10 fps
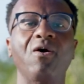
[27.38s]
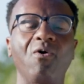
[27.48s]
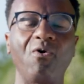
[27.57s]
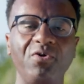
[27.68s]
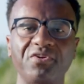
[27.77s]

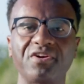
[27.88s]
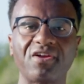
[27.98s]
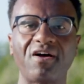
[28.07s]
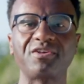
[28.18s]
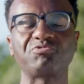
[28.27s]
older
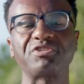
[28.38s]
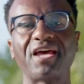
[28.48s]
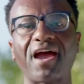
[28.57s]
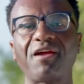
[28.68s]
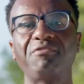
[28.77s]
adults,
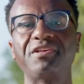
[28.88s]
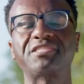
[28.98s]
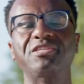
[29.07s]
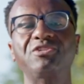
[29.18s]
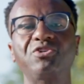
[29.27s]

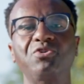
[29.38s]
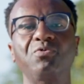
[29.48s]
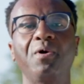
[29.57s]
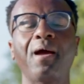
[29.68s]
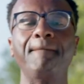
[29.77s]
retirees can
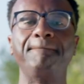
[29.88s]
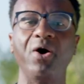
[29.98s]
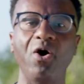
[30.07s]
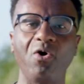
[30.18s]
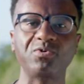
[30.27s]
do
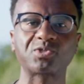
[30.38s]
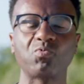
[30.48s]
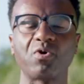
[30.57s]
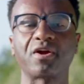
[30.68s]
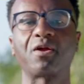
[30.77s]

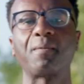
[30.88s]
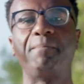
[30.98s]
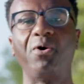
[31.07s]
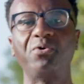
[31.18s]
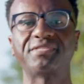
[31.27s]
post-workout or
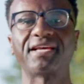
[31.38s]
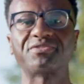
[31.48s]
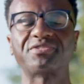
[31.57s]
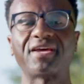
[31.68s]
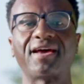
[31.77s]

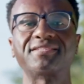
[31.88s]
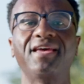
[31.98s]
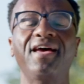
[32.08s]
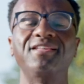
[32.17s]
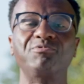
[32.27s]
post-exercise
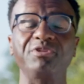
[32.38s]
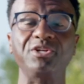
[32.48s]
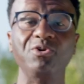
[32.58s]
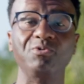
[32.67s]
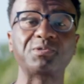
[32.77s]
to
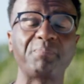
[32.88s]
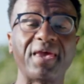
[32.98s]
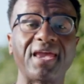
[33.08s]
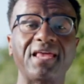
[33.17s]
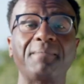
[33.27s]
reduce
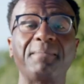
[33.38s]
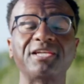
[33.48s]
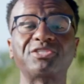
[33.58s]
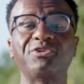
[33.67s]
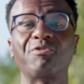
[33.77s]
pain and
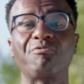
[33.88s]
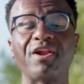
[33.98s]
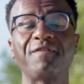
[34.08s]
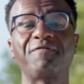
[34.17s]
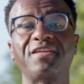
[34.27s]
make sure you're
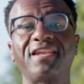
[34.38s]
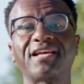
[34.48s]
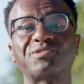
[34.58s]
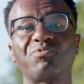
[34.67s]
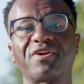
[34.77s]
ready for the
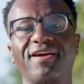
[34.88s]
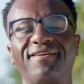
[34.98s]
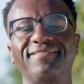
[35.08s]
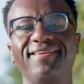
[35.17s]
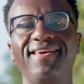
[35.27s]
next
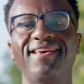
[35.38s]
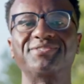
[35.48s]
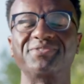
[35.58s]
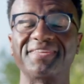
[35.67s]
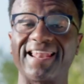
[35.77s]
workout.
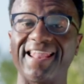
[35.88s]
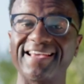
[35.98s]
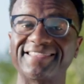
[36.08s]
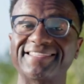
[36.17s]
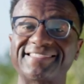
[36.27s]
So as I
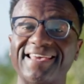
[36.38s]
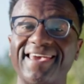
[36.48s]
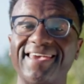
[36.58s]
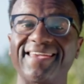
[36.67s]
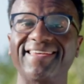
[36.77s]
like to
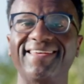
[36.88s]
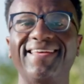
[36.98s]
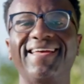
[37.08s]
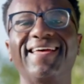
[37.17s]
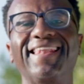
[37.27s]
say,
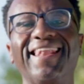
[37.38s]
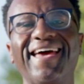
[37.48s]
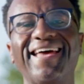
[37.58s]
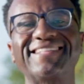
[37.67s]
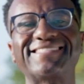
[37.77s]

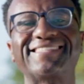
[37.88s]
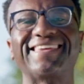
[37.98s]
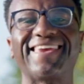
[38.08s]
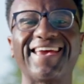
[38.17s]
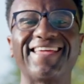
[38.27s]
let's
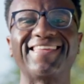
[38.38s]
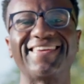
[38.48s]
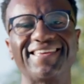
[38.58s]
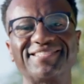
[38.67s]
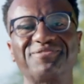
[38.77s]
get
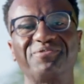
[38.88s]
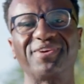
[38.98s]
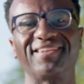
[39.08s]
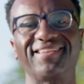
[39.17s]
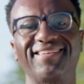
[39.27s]
into it.